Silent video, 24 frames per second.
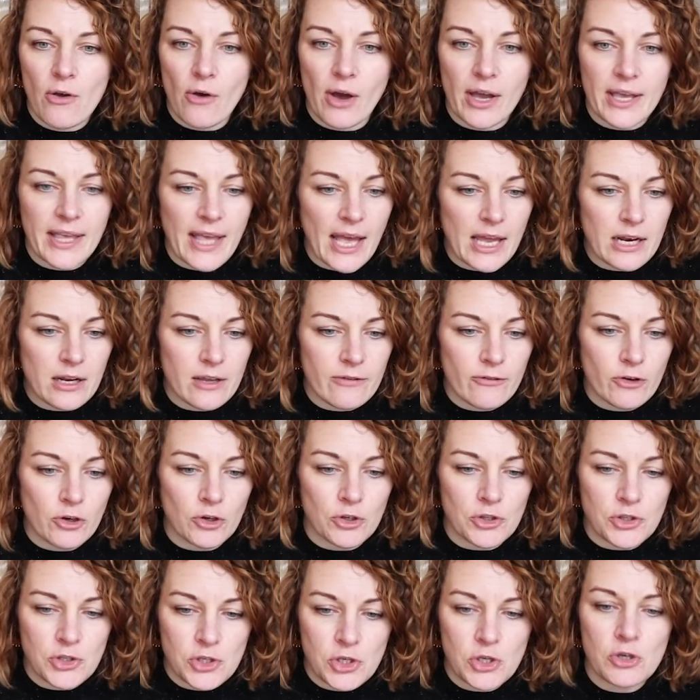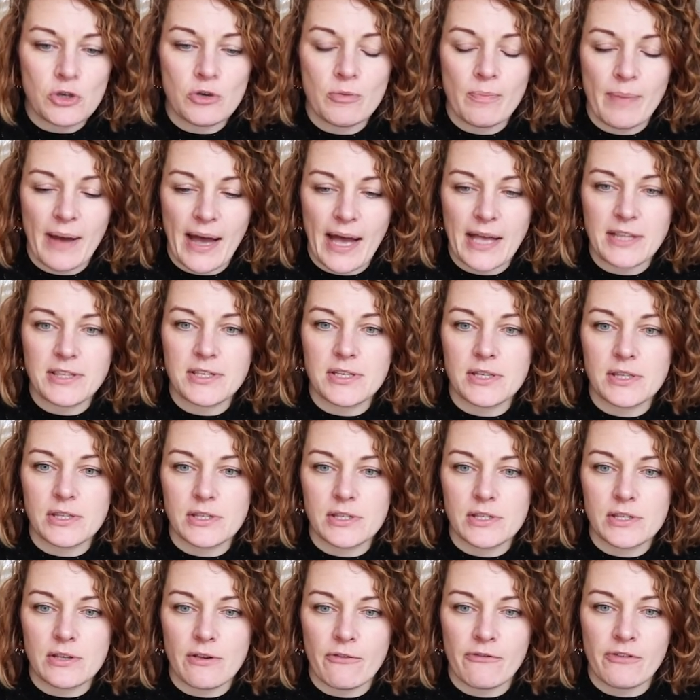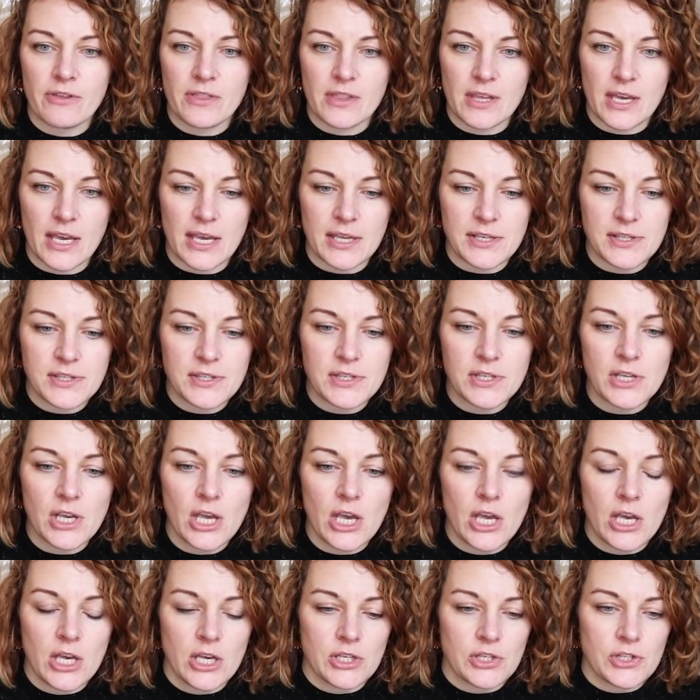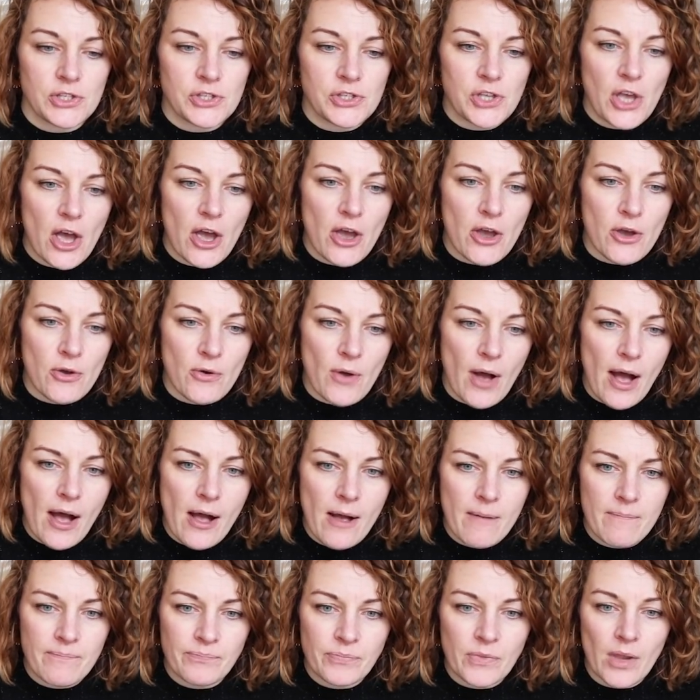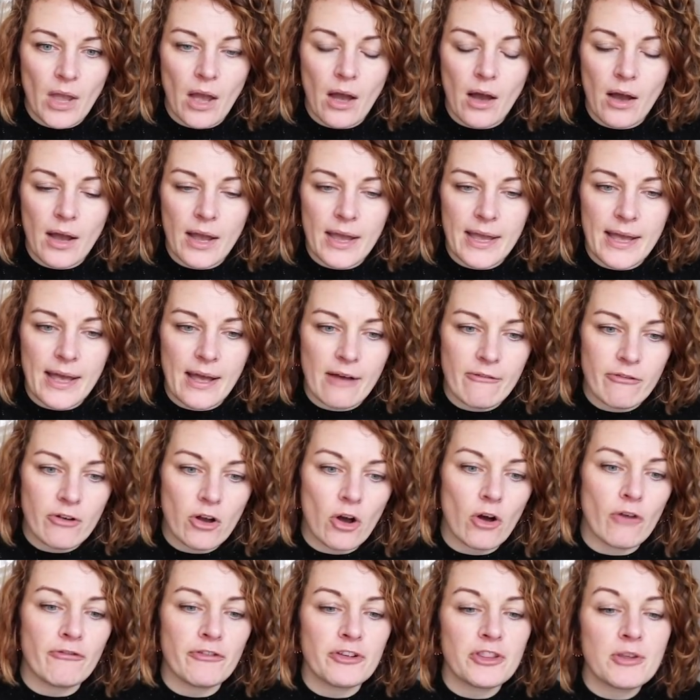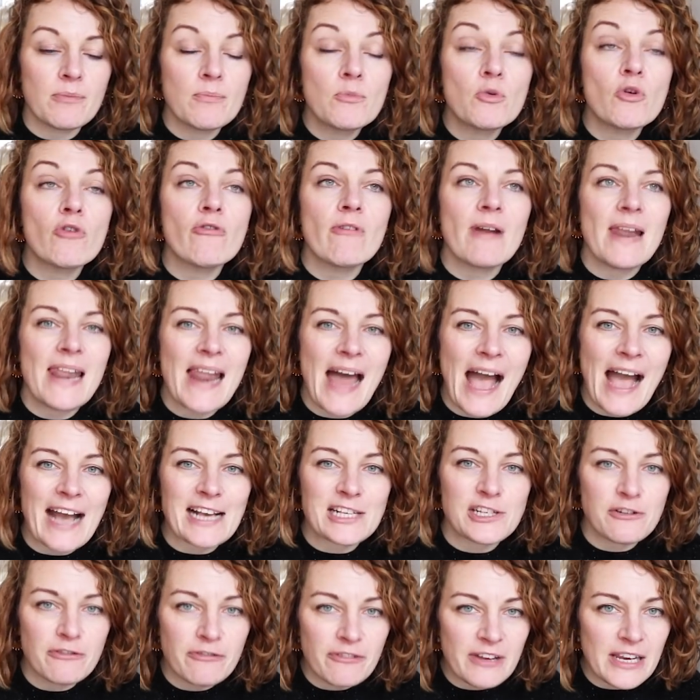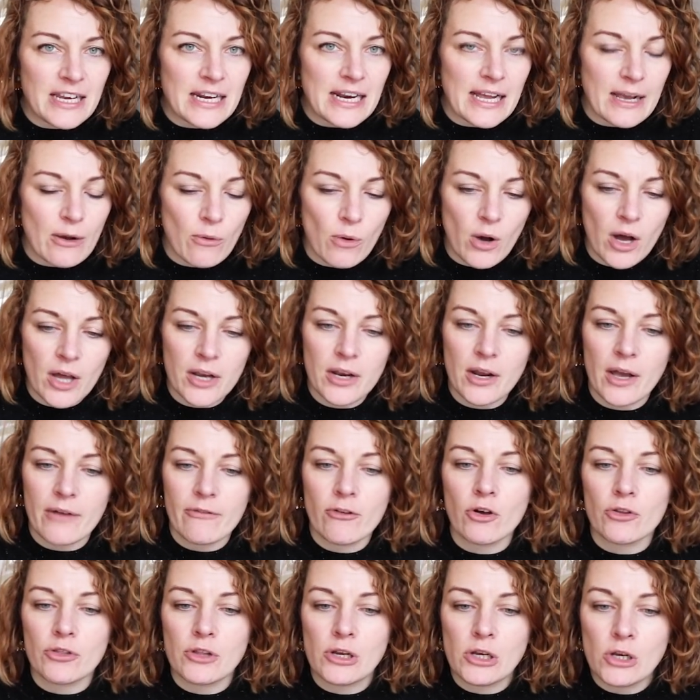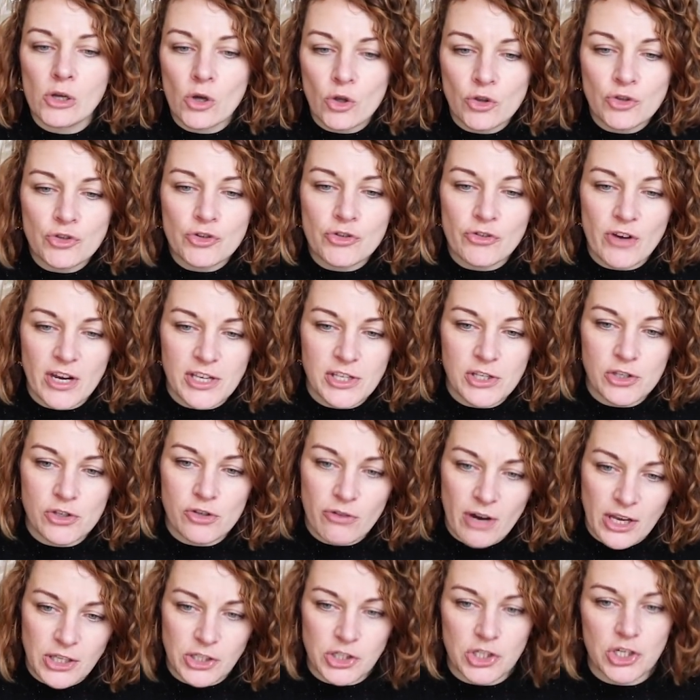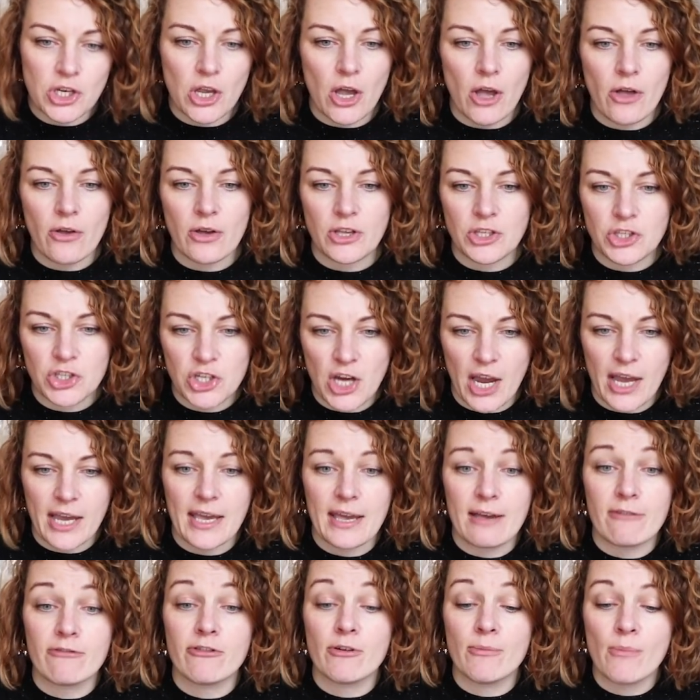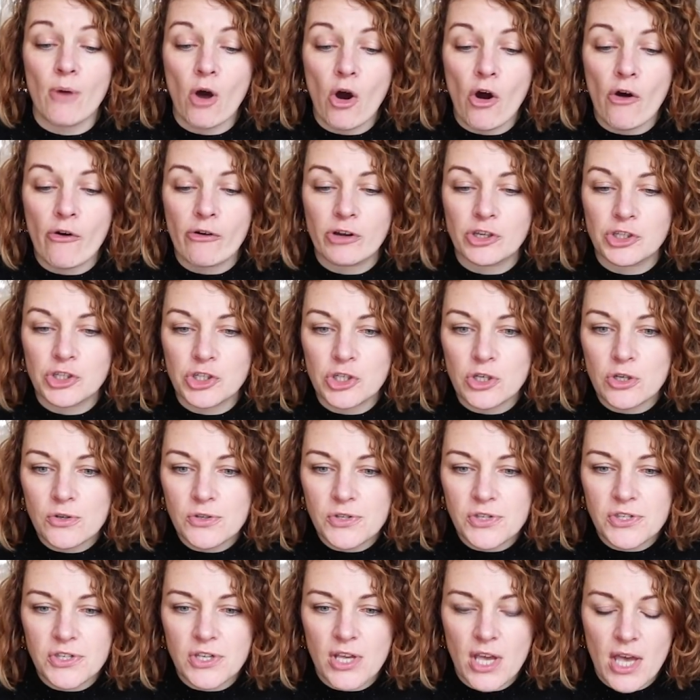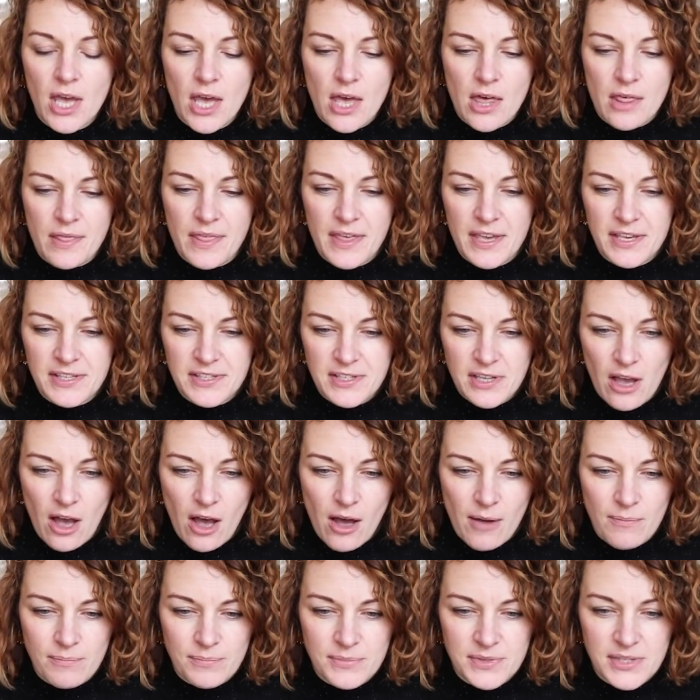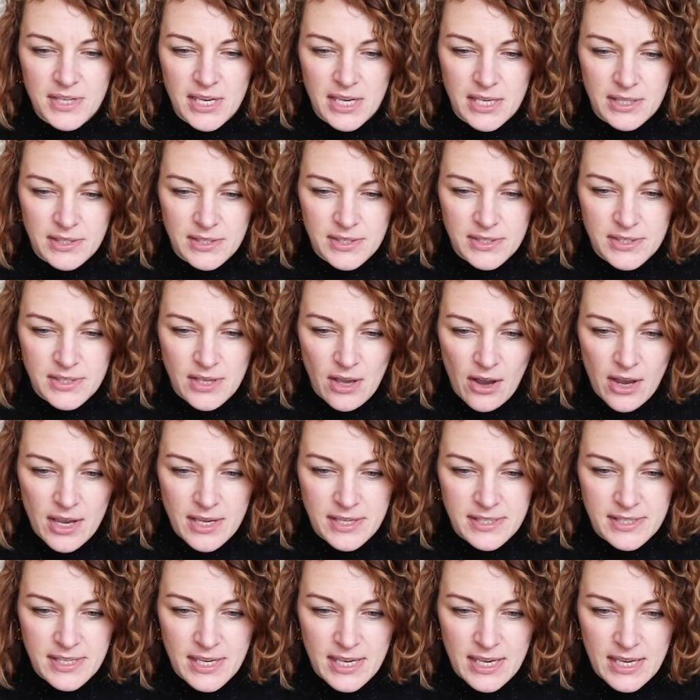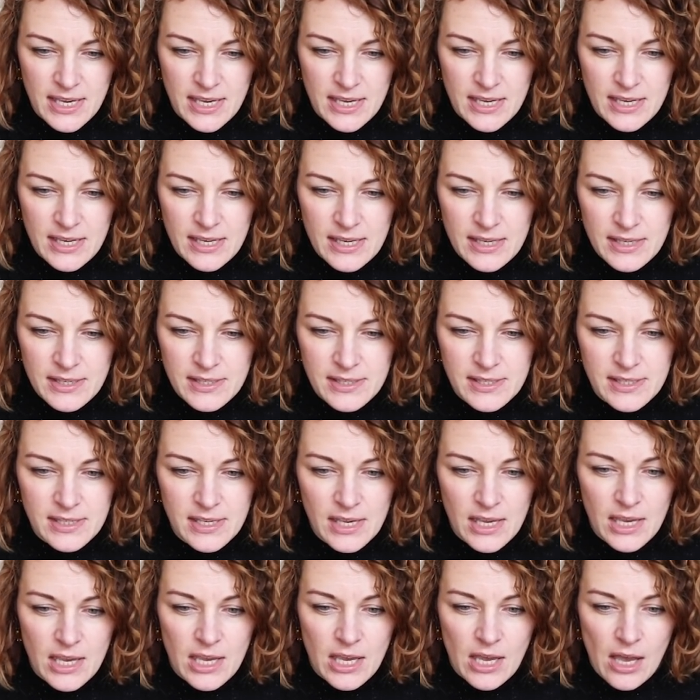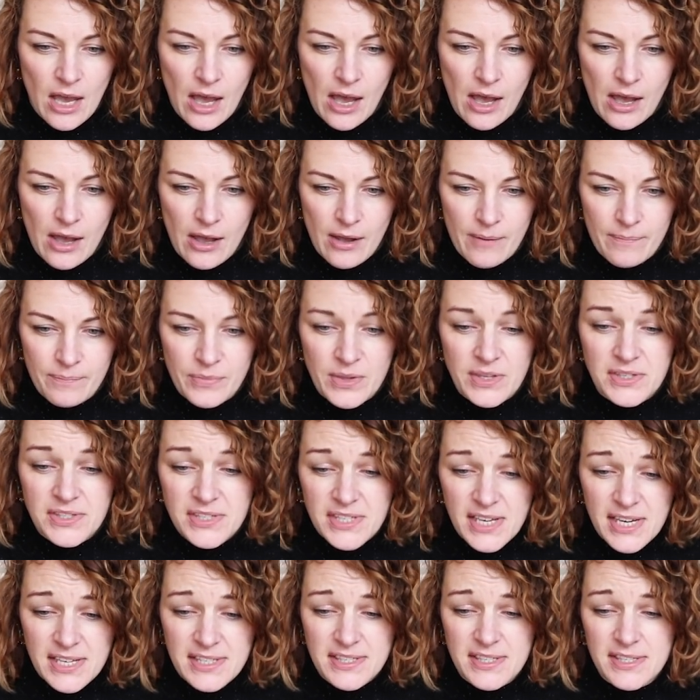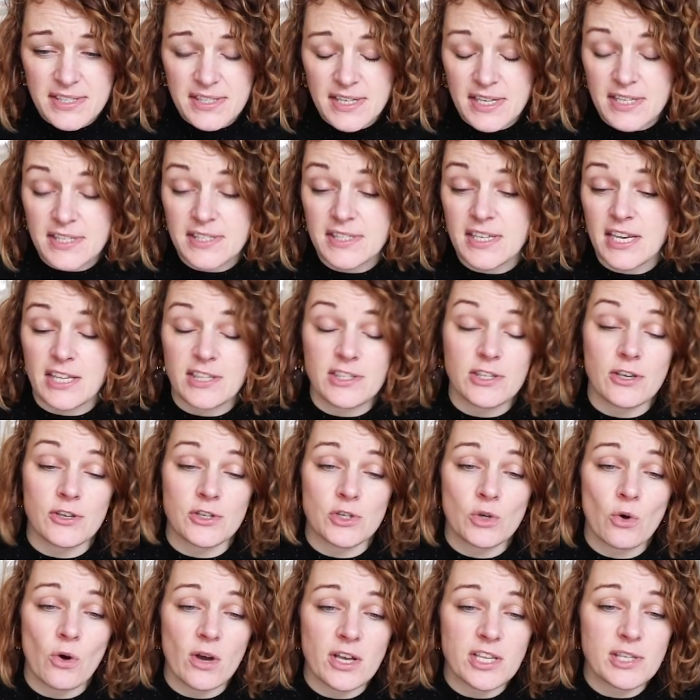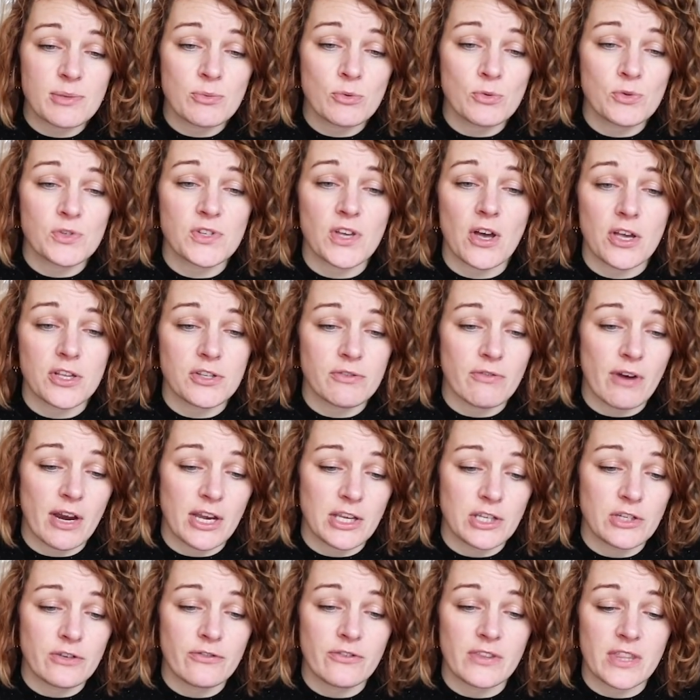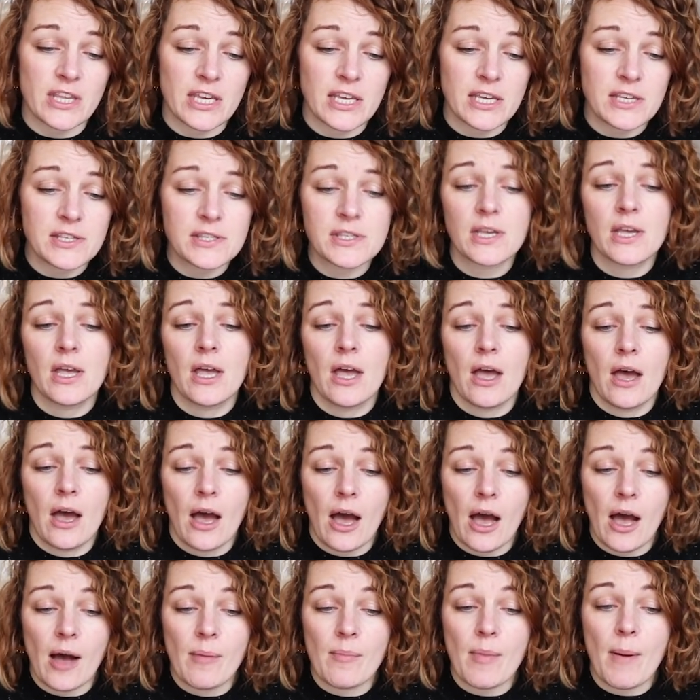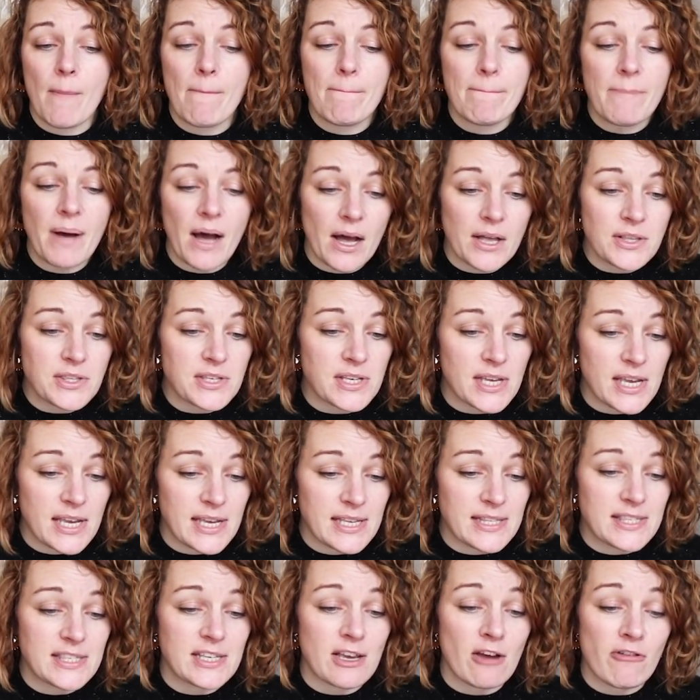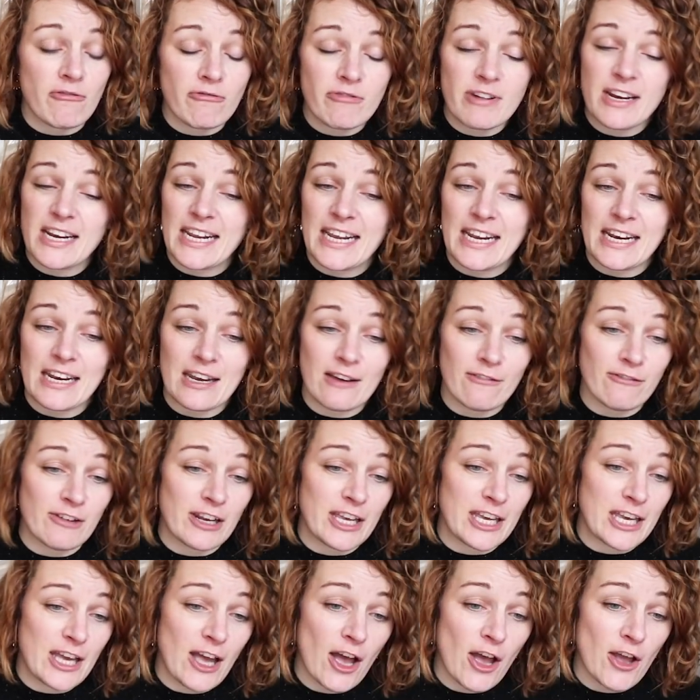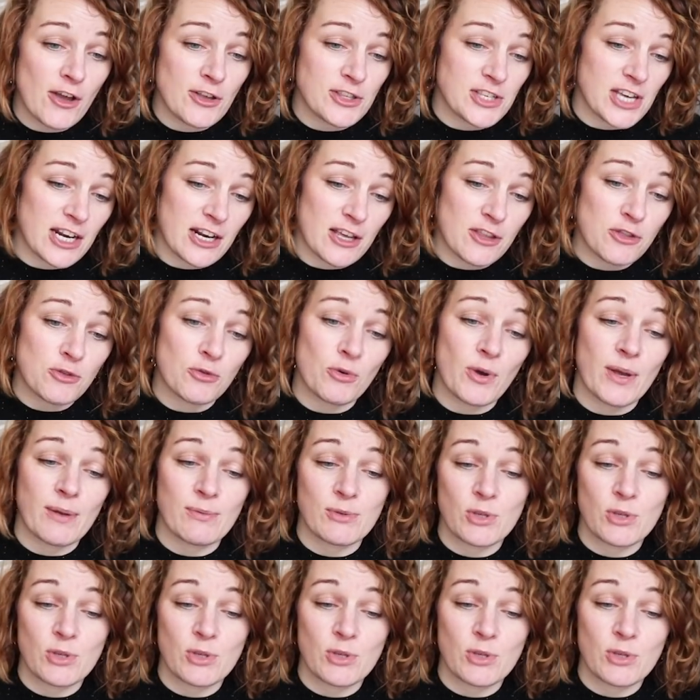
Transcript: again, I've got two patterns for this. So I have got, for the more relaxed feeling one, I've got the Londres trench coat and jacket from Origuce. This comes in sizes 6 to 16, so it's quite a small size range for these. But it's a really lovely coat and I thought it